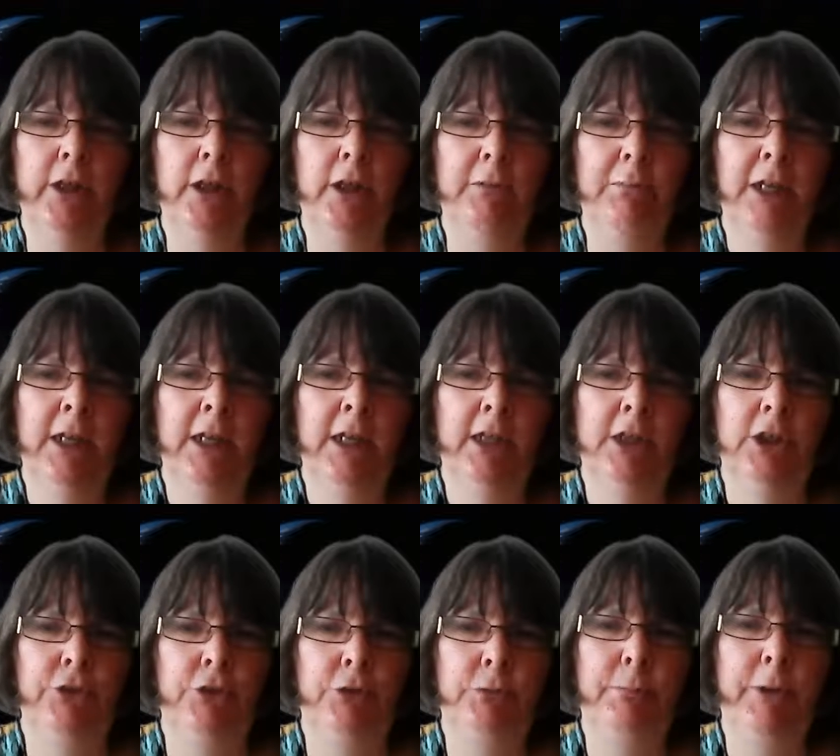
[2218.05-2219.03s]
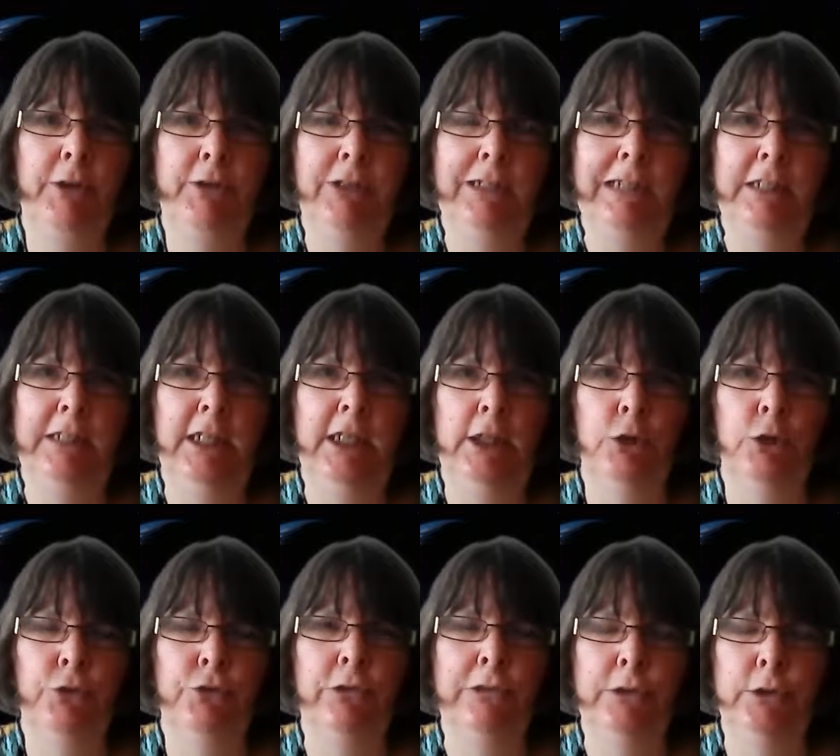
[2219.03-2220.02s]
because you basically need
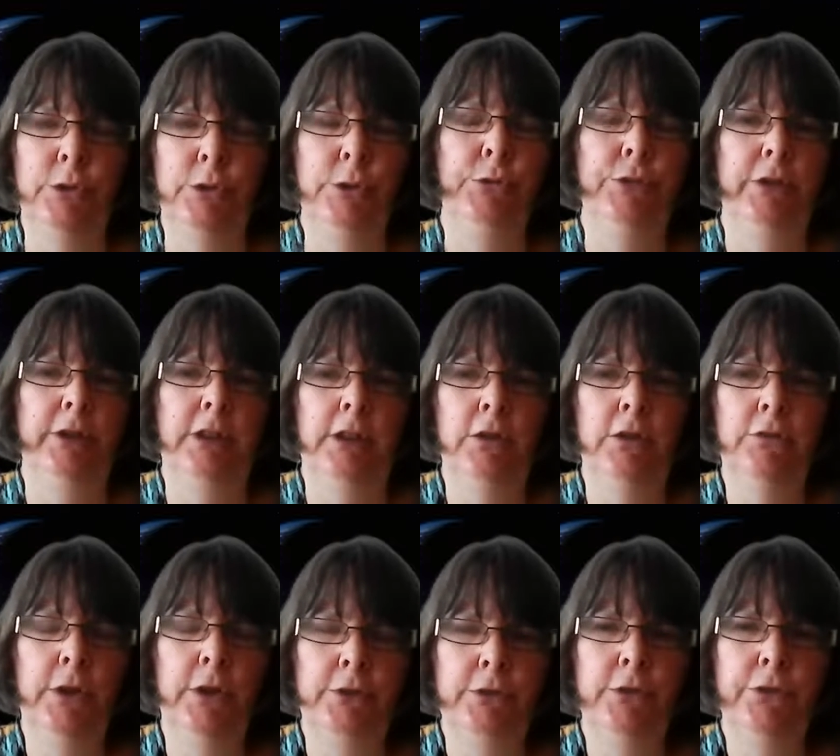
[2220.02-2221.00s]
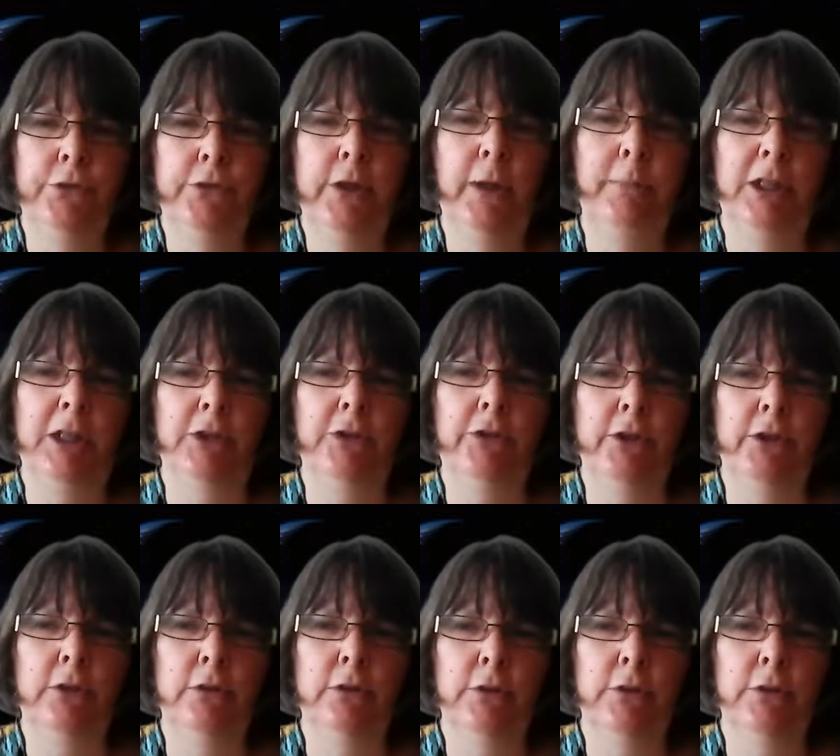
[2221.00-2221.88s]
not to lose any of the photons coming to you,